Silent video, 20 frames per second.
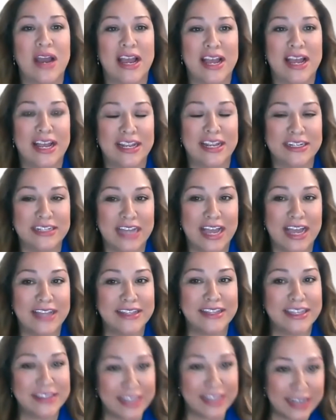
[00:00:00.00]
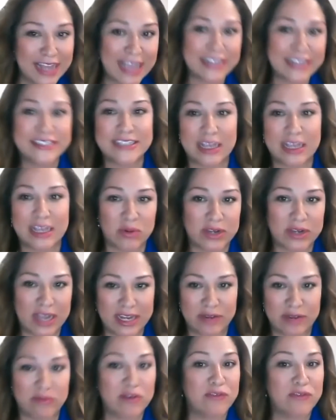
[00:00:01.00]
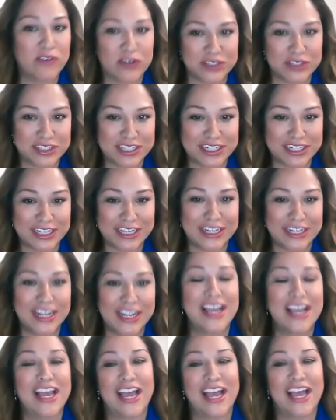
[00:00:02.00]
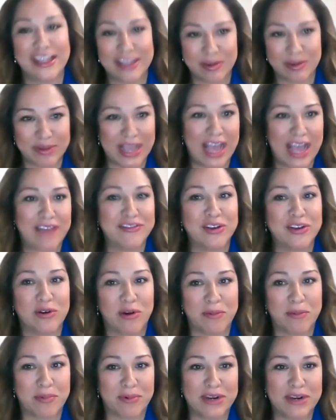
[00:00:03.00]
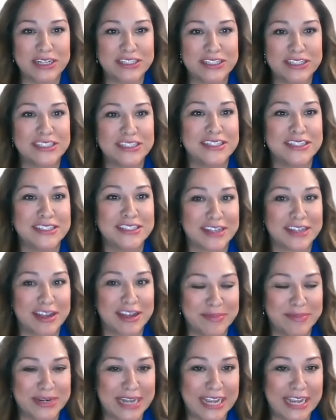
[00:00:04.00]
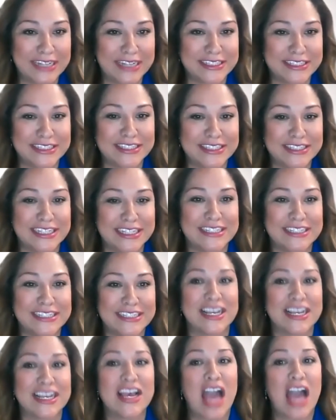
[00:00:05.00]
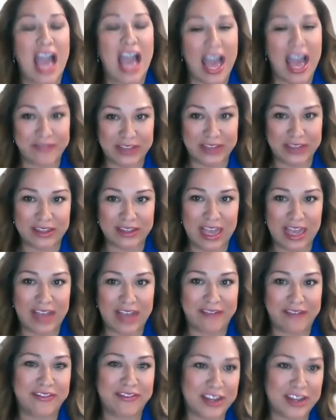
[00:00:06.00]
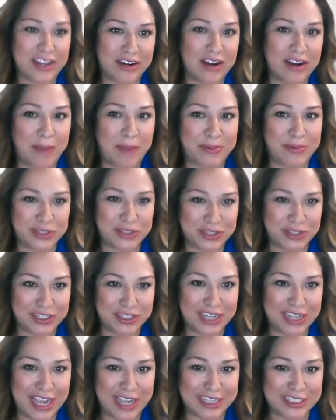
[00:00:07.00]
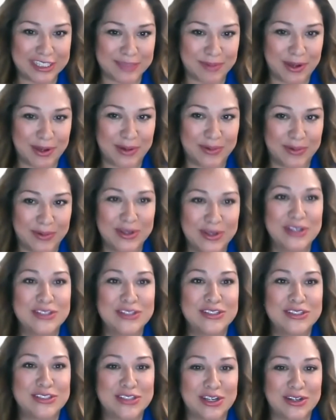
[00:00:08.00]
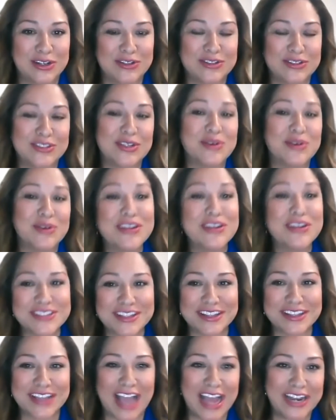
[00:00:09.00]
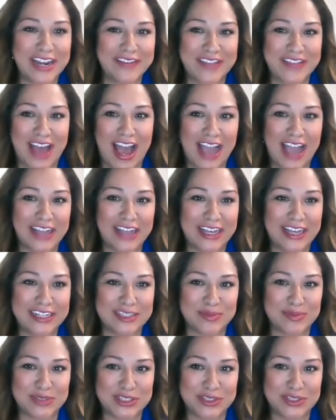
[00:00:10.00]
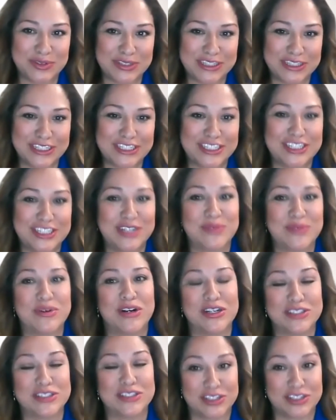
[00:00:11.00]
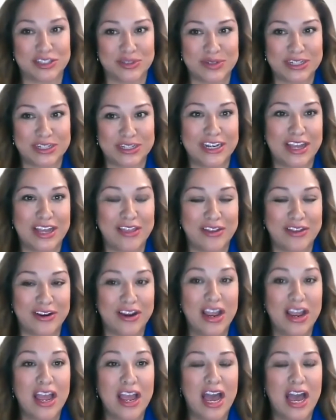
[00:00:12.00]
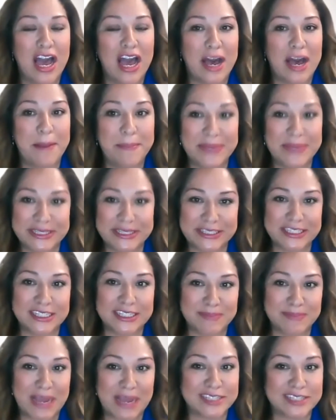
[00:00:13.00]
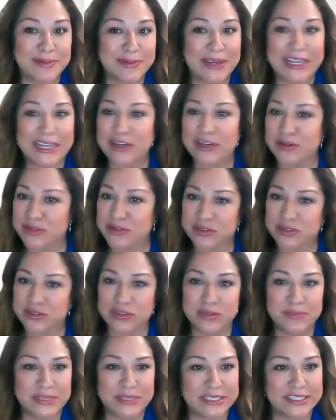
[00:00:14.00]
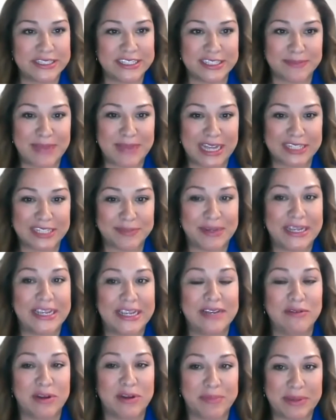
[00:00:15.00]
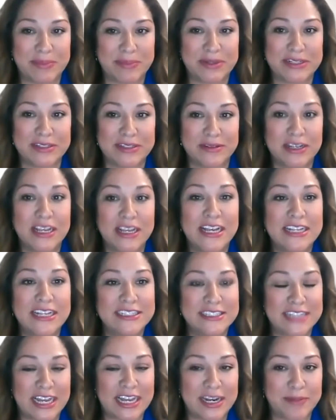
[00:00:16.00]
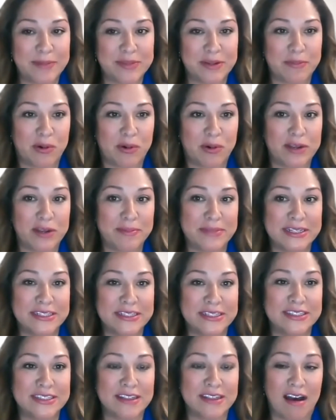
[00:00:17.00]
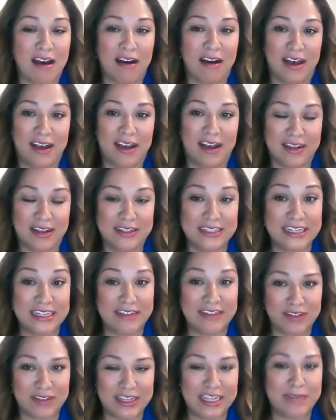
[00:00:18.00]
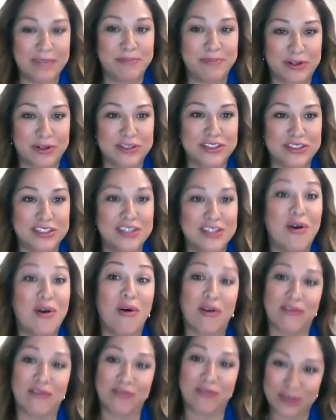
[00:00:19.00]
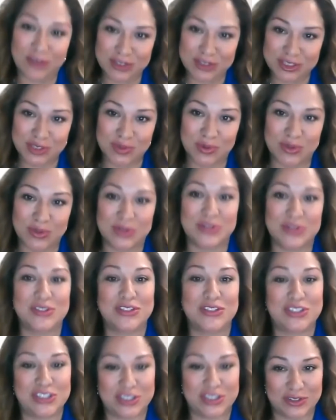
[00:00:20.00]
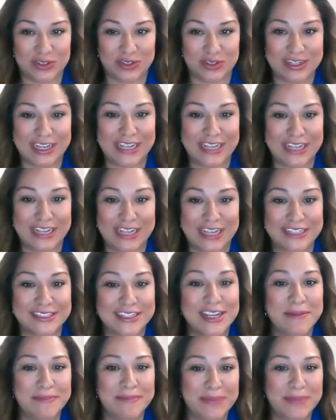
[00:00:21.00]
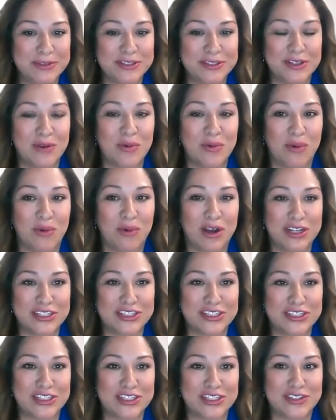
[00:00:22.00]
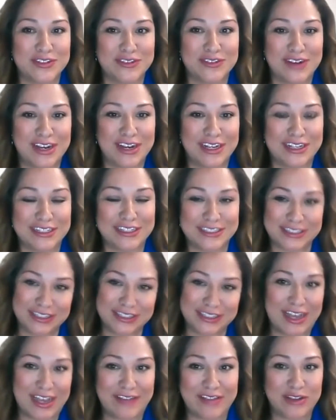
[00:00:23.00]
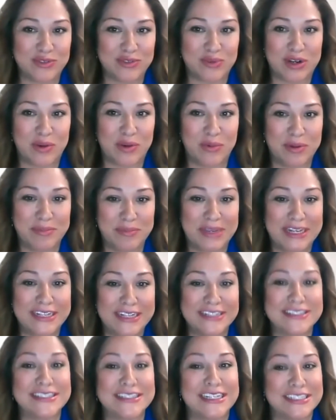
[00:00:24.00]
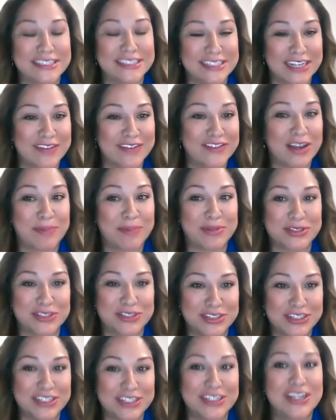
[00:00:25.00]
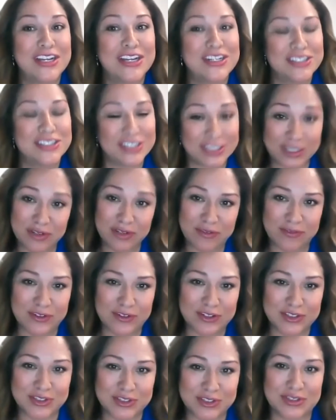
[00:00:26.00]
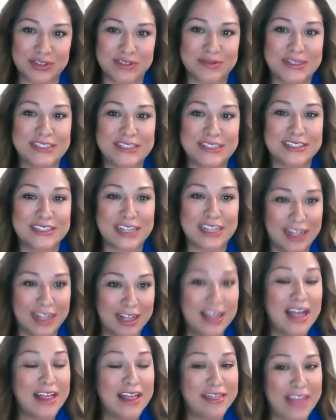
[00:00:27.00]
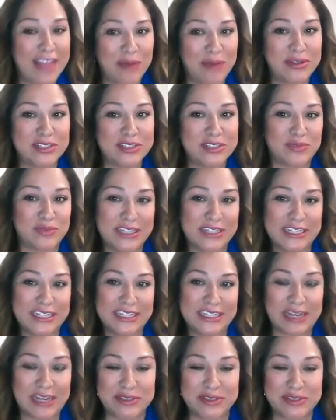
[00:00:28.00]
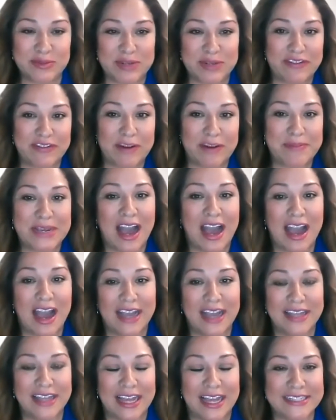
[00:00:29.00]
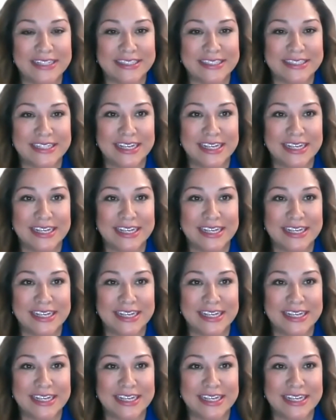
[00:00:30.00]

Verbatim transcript: And, and then the next day, we're kind of reversing it. And then we have the corporations and the government agencies having have their opportunity expo. So, so those are kind of the highlights we're doing this year. We're also doing another uh, business matchmaking, old school business matchmaking, where people can set up their appointments uh, in person or virtual too, in case people don't want to uh, still have those one-on-one meetings, they still have the opportunity to do virtual because uh, that was a really that was one of our big highlights